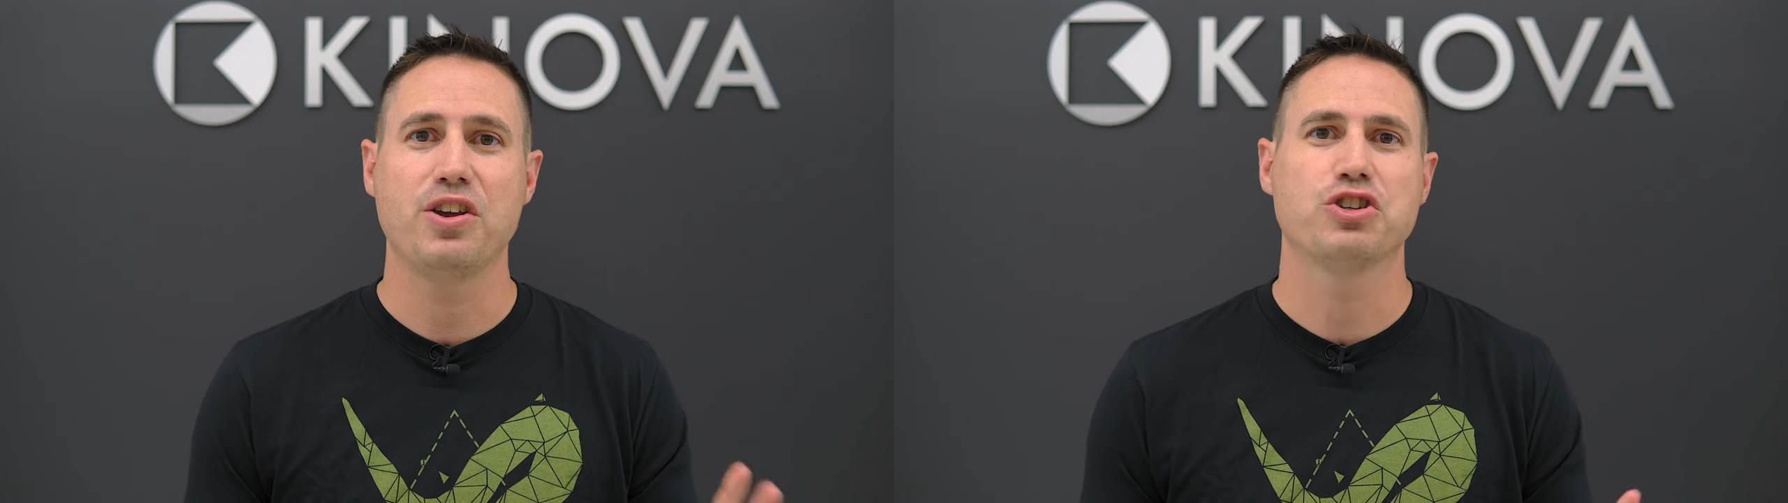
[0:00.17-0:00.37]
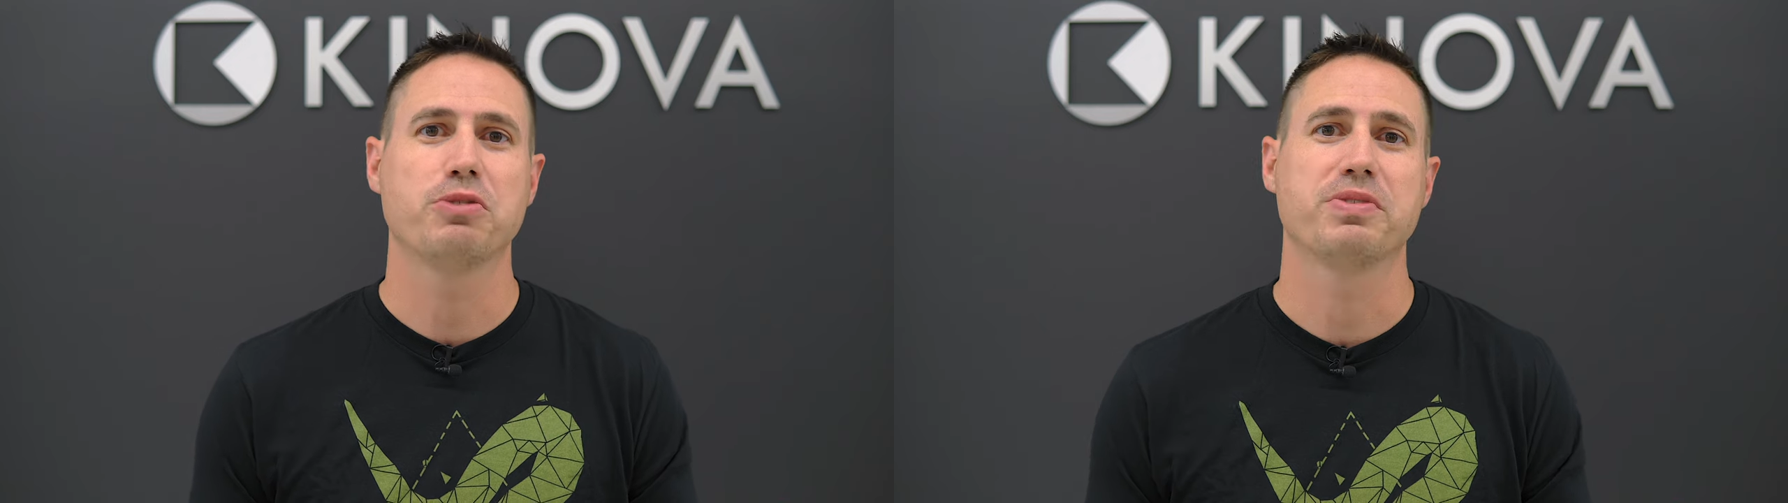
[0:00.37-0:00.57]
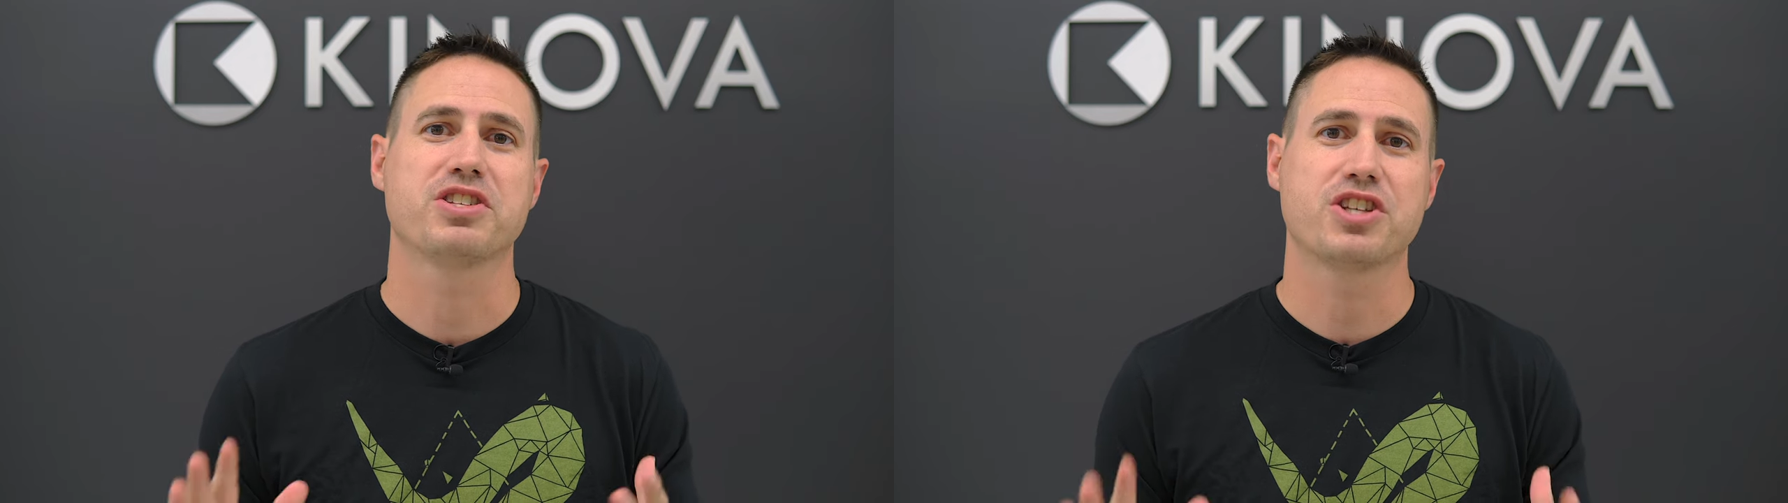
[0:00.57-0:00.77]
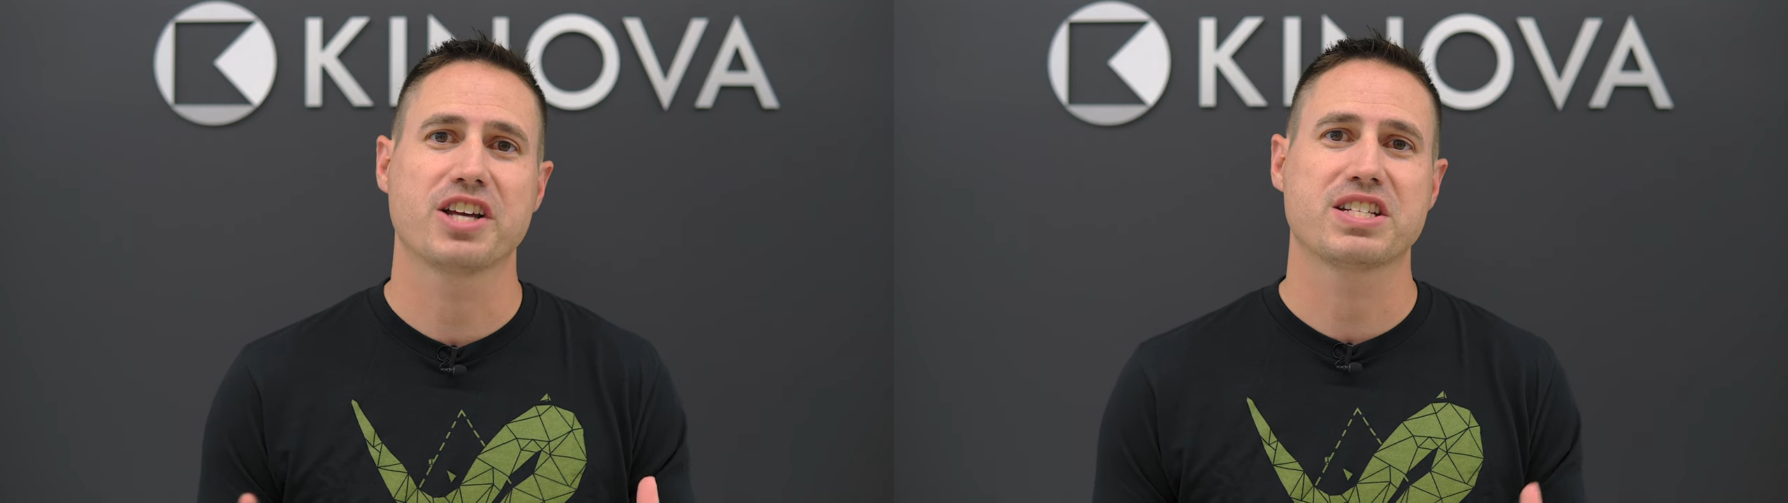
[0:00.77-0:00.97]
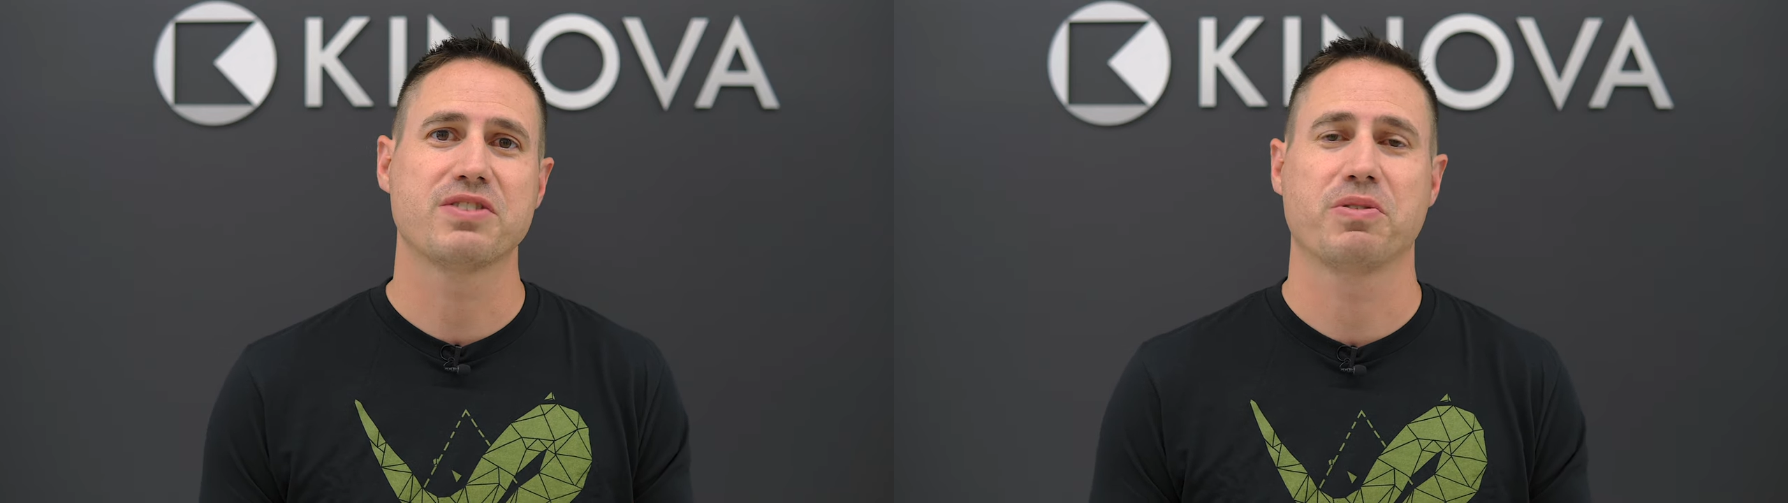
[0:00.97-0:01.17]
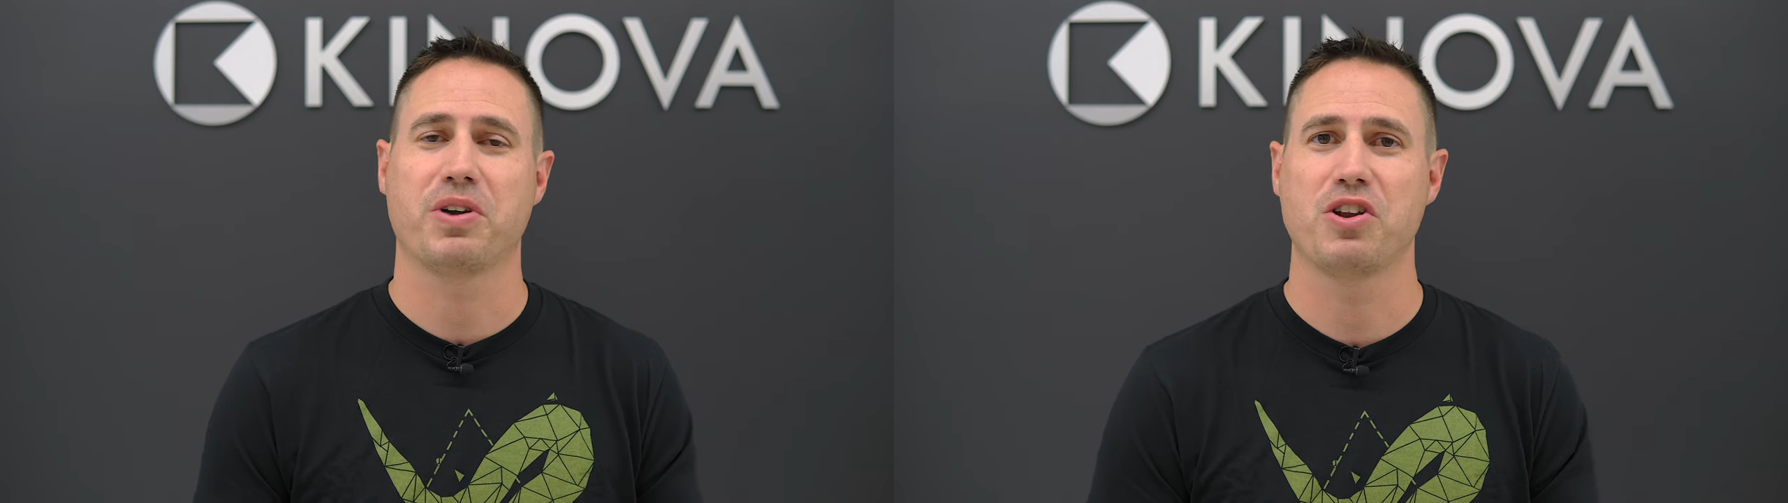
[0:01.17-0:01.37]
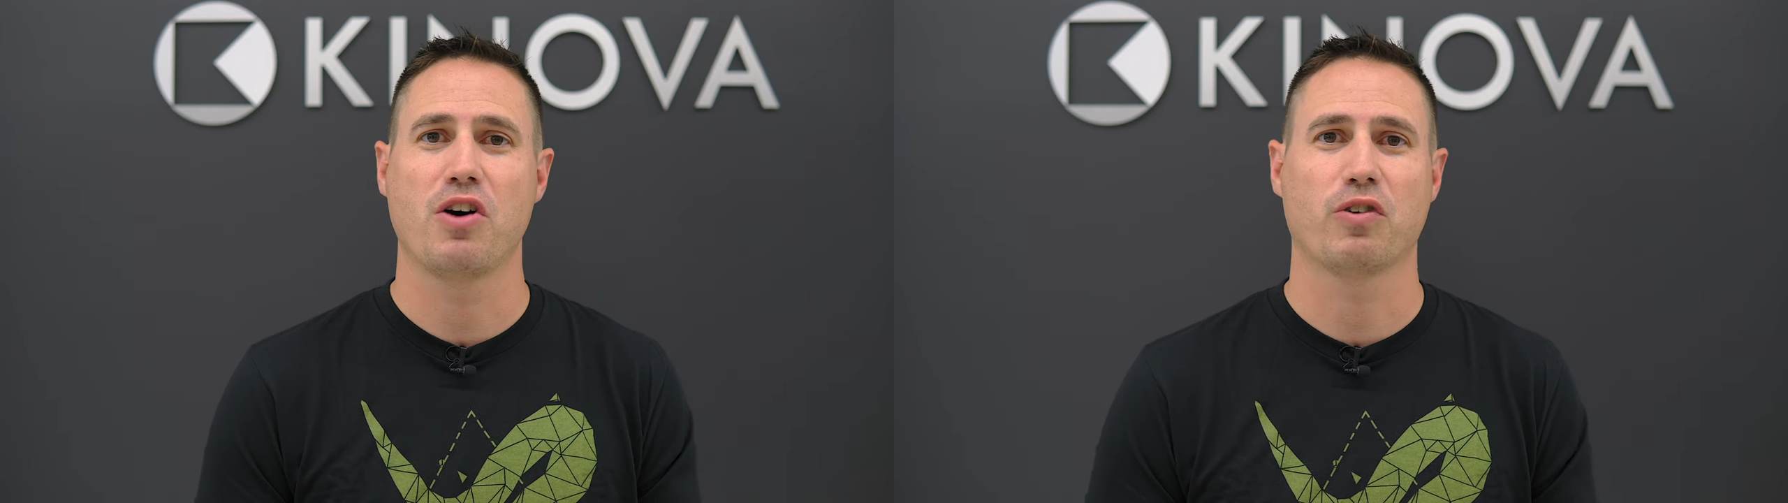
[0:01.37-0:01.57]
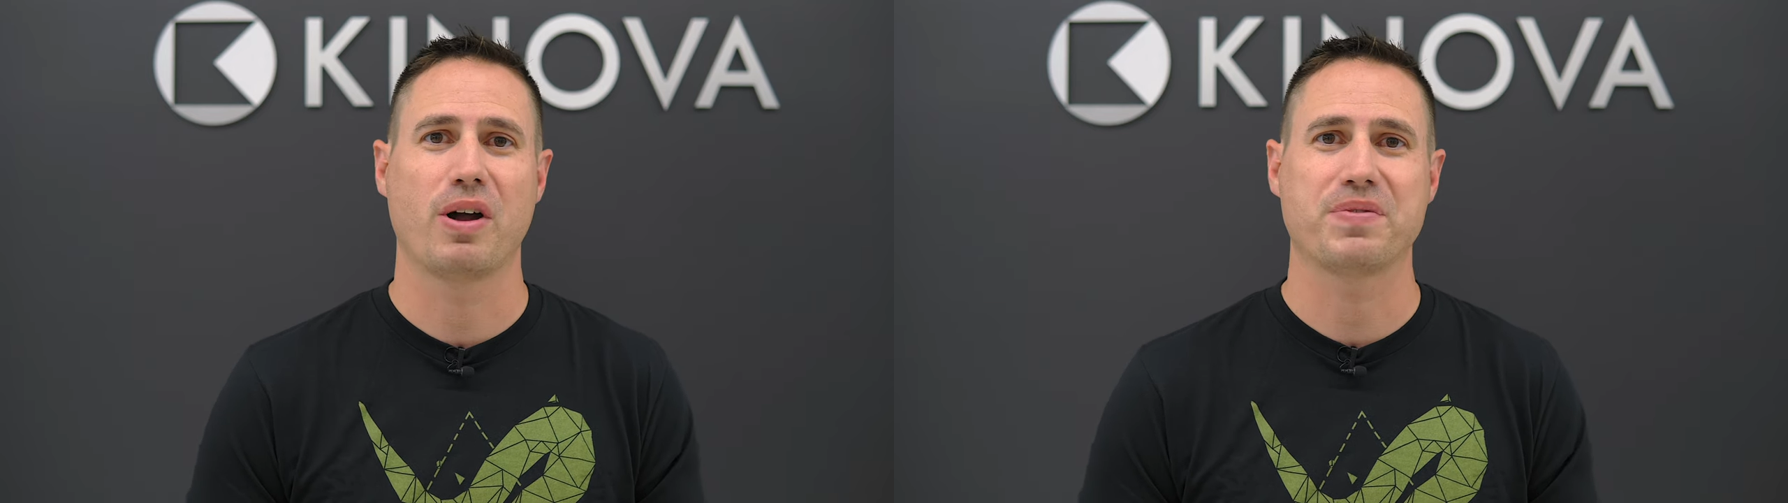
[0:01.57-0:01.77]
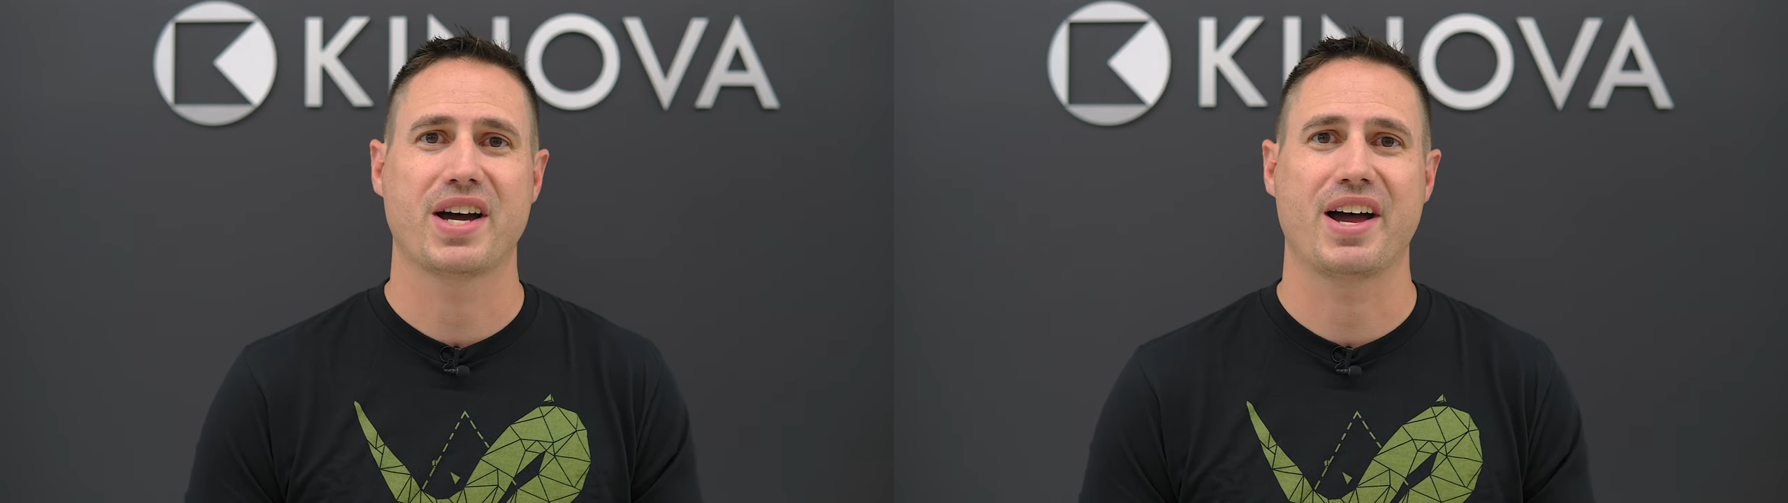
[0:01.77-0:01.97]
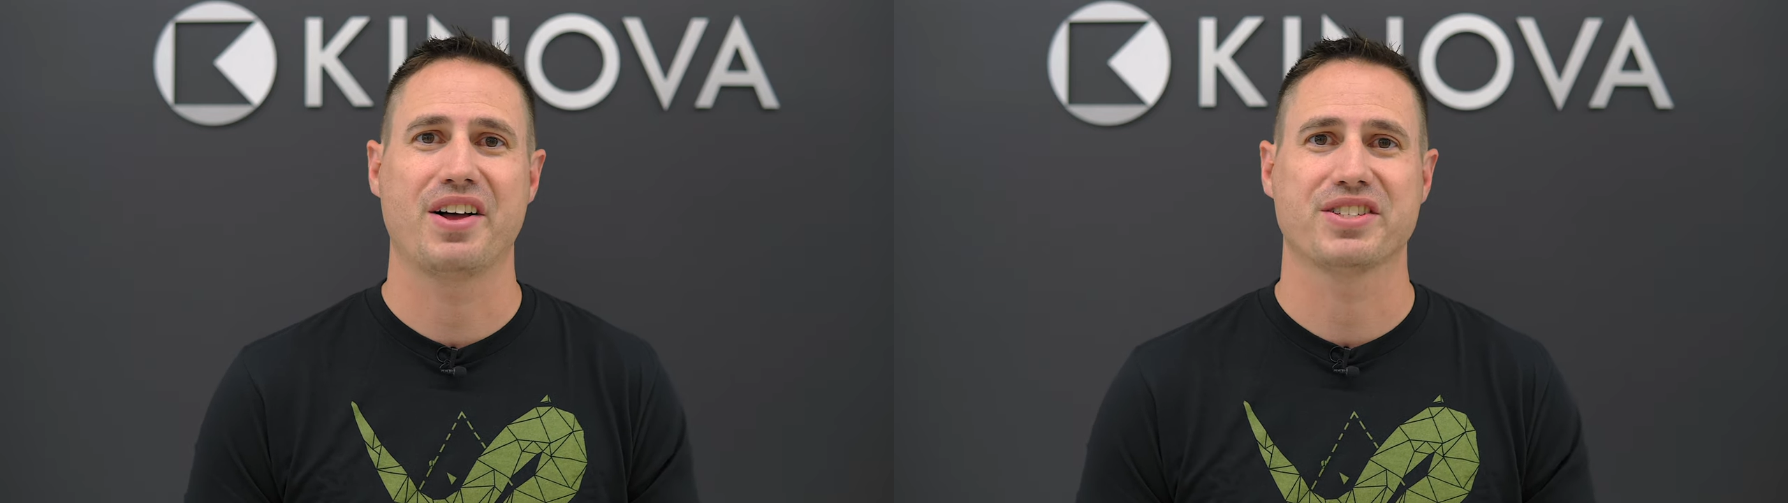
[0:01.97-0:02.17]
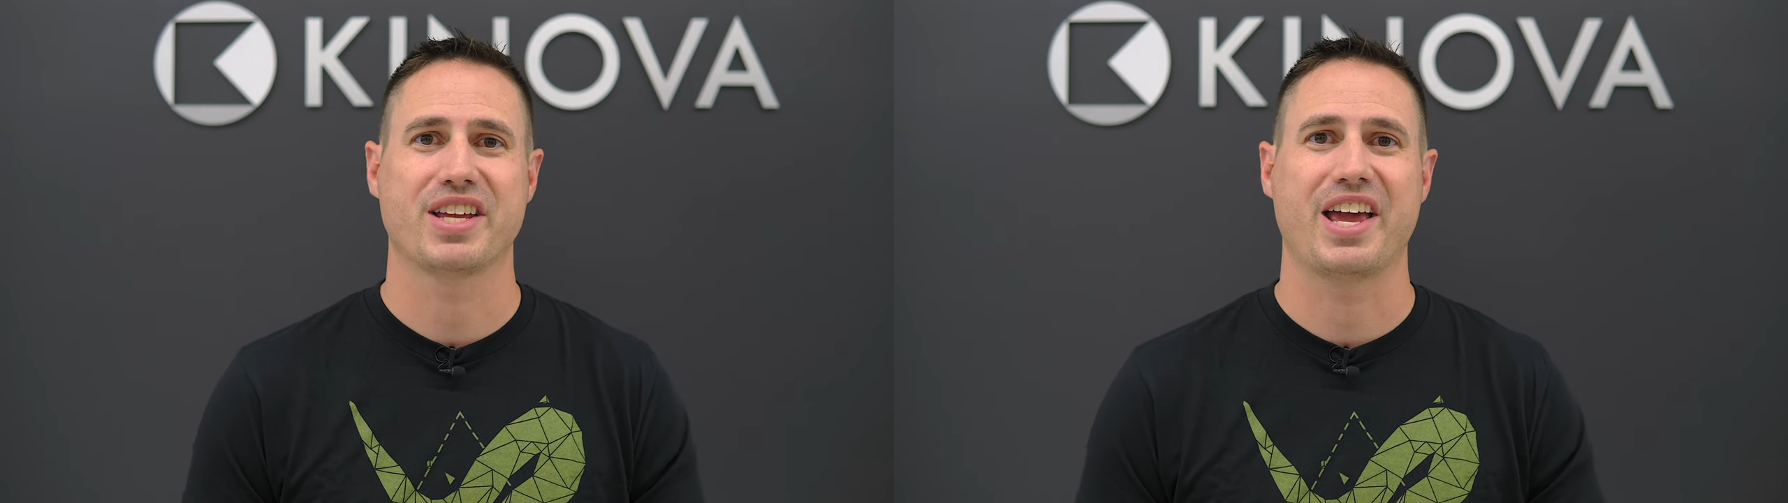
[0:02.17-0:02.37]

YouTube, it's Justin from KINOVA Reptiles,